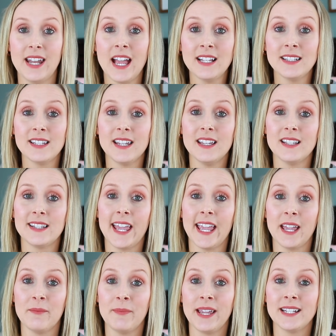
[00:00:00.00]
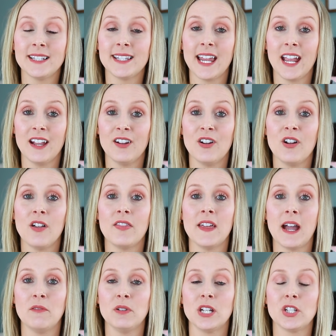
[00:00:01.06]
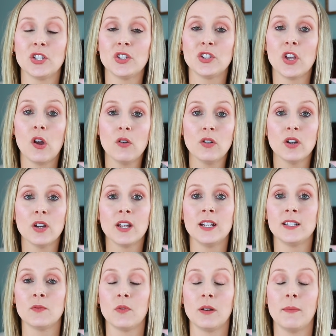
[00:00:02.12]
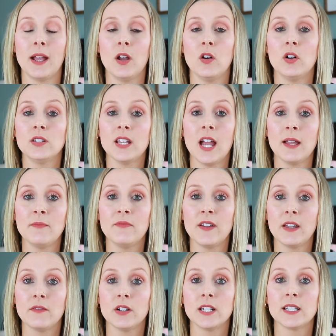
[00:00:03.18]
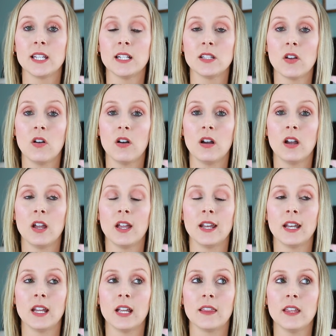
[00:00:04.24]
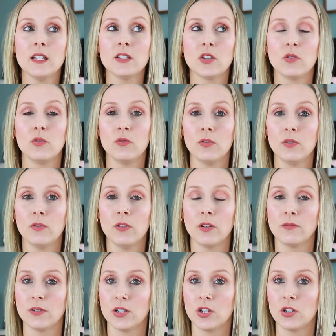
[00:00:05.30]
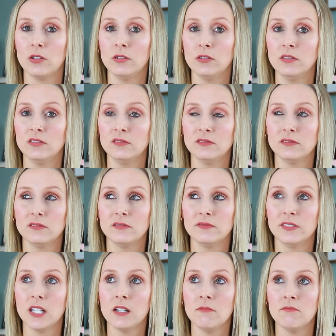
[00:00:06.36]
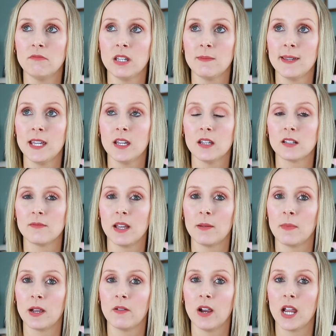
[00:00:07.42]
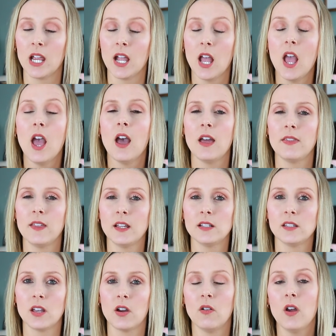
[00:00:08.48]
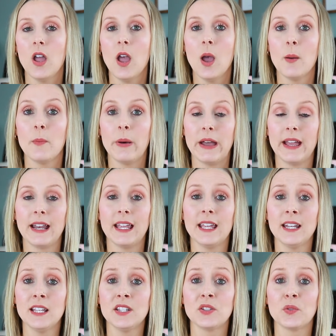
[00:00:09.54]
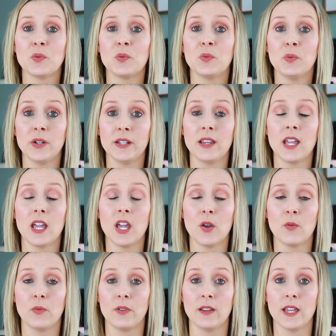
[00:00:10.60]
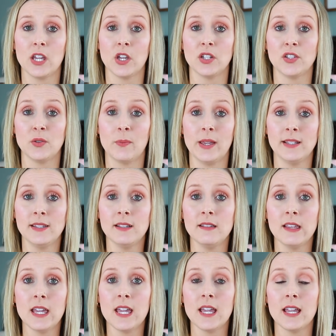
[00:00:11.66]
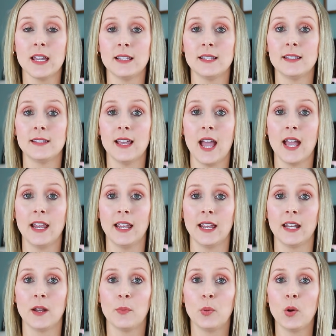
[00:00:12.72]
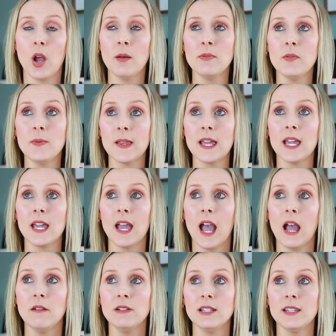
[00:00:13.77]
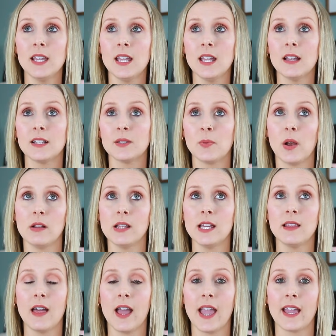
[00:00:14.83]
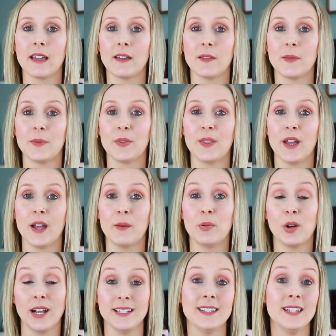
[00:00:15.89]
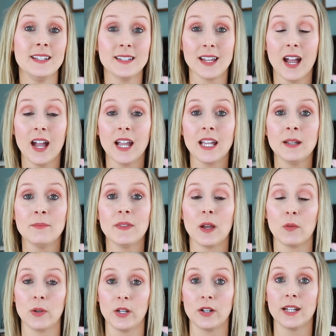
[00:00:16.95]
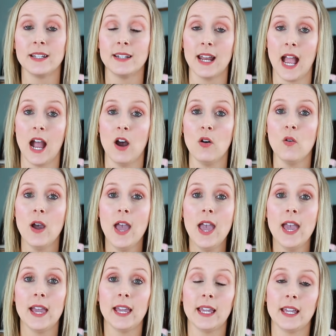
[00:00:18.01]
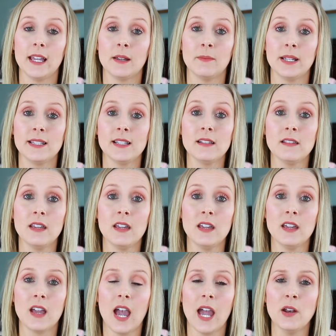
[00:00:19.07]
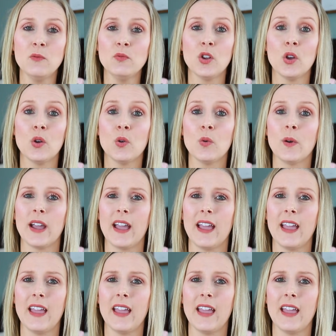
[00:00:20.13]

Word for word: Next is Handmaid's Tale. That one is so good. It's one of my all-time favorites. It's on I think it's a Hulu original film maybe am I right I think so but it is really really good so basically it's set in probably I would say it's probably like the present time that we're in now and basically I don't know